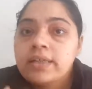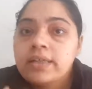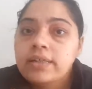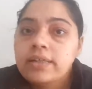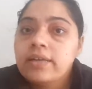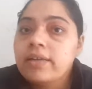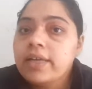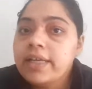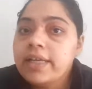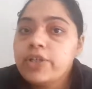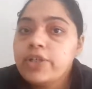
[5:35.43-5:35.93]

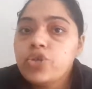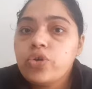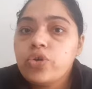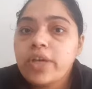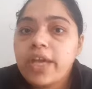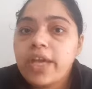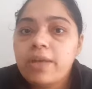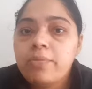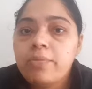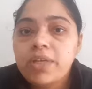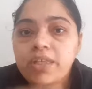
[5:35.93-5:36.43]
The ratio
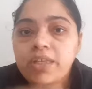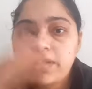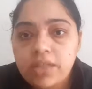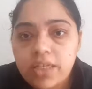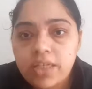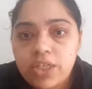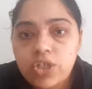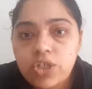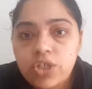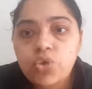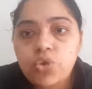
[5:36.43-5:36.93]
can be
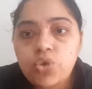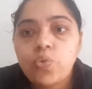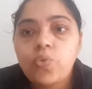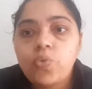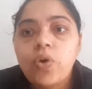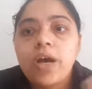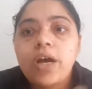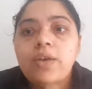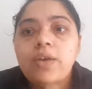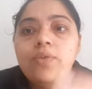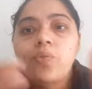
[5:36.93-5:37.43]

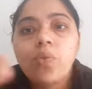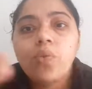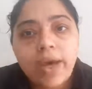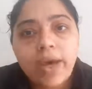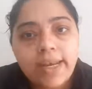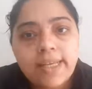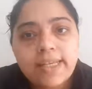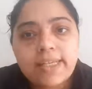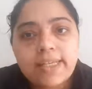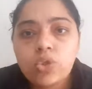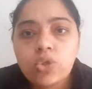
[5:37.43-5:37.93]
3:1,
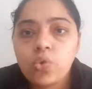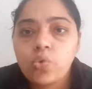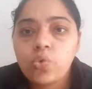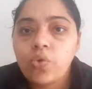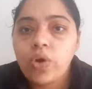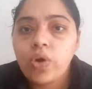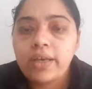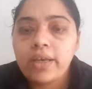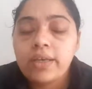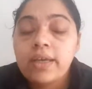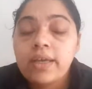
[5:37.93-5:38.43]

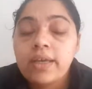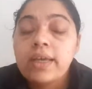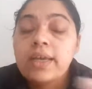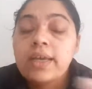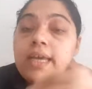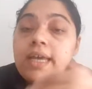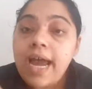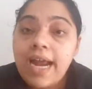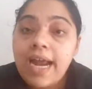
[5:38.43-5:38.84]
1:1,